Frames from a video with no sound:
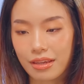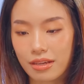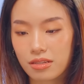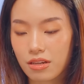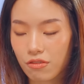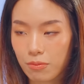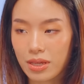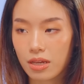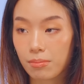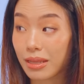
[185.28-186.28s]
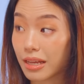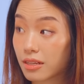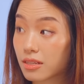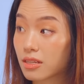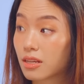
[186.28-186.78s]
I guess, give me a
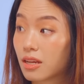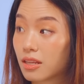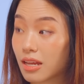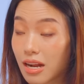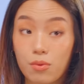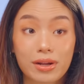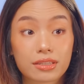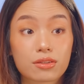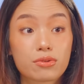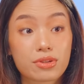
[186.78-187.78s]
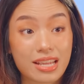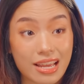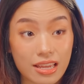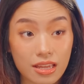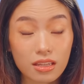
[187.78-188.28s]
place that I wanted to
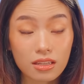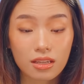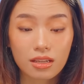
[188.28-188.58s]
stay in.